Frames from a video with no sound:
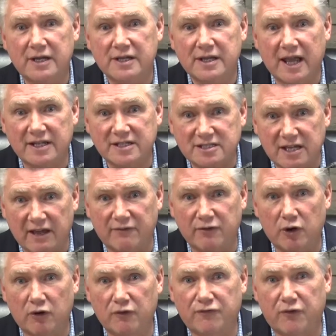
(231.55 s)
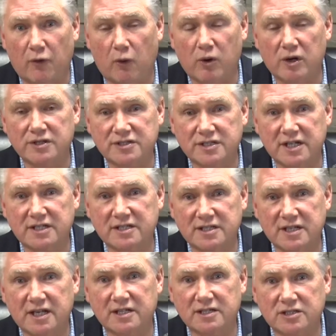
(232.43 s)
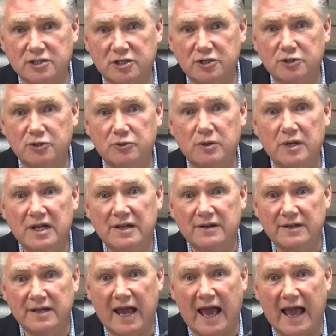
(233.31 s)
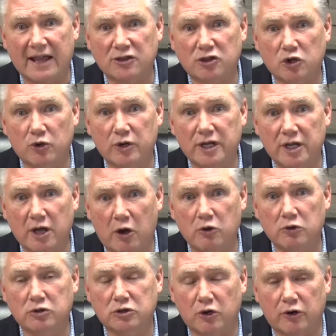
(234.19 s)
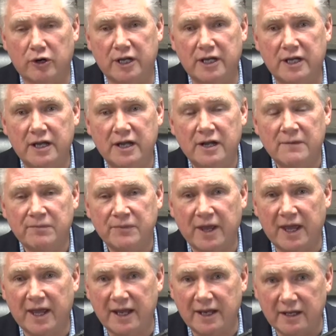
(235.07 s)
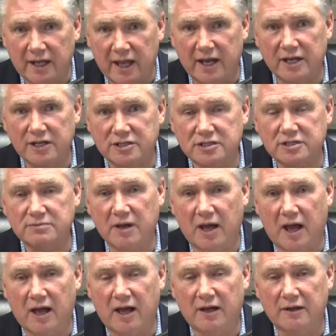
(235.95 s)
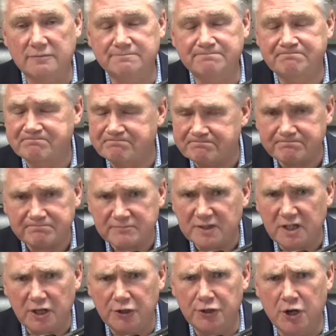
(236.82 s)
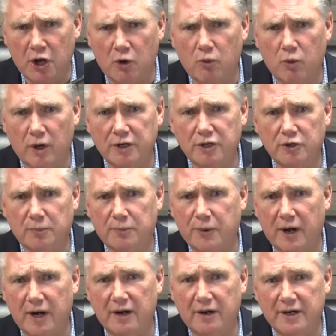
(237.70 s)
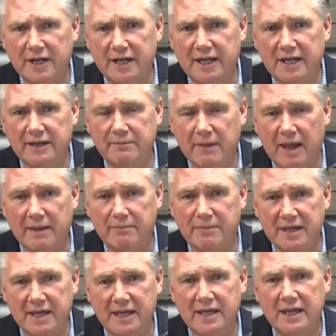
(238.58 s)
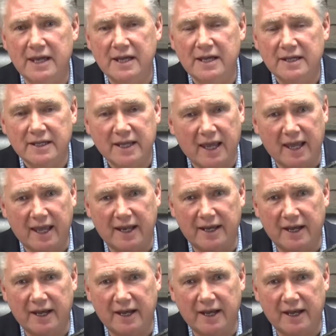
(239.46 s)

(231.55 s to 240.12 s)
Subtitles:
That's 704-662-9303. And let us know what your prayer need may be. And